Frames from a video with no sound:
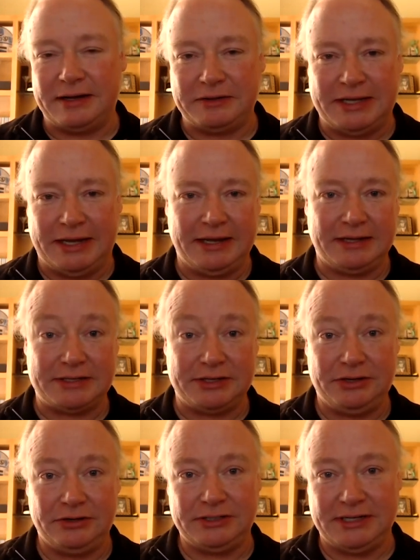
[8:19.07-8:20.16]
taking a
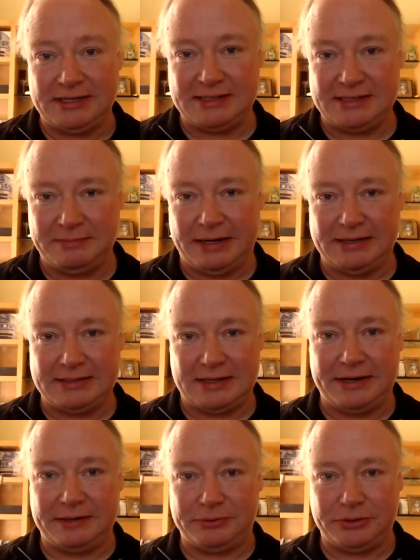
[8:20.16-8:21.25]
secure by
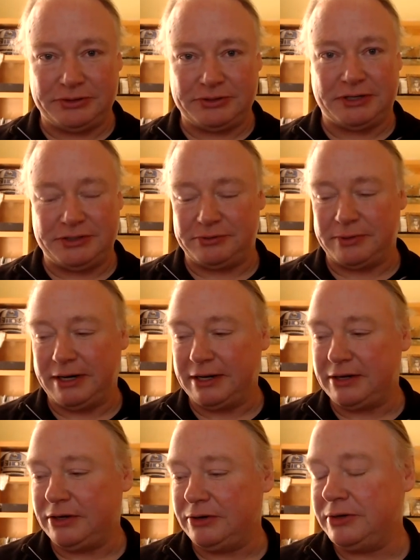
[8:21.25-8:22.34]
design approach as you're writing
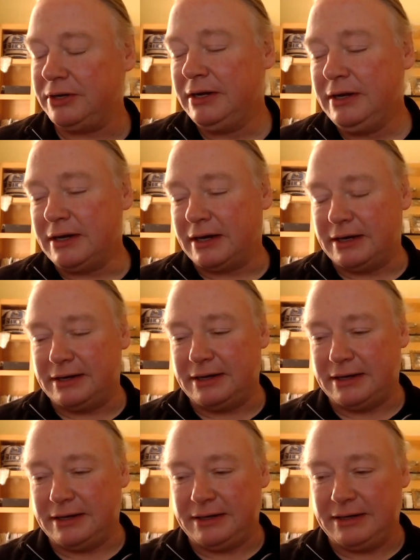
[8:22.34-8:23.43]
code.
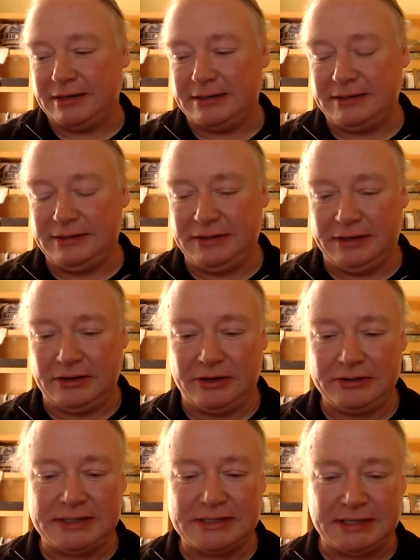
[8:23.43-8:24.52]
All
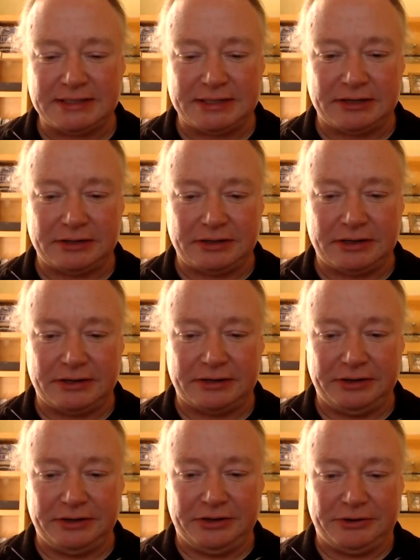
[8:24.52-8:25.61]
these things that
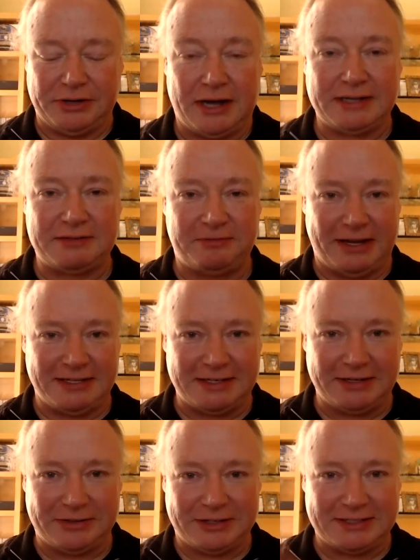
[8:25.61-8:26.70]
are not as fancy
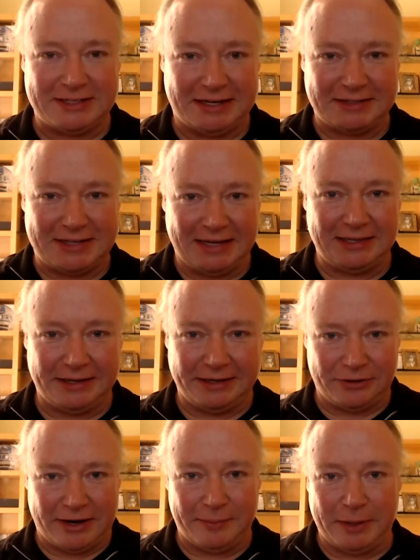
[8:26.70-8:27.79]
or as headline
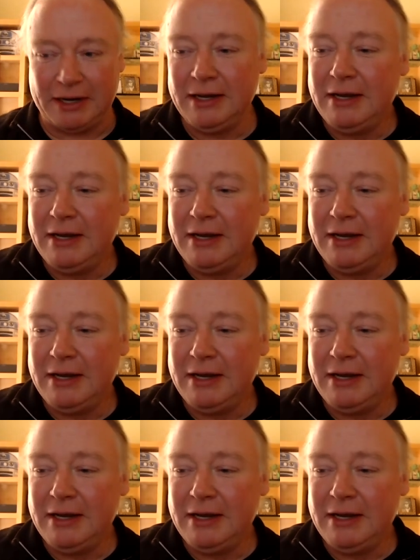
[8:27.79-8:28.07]
grabbing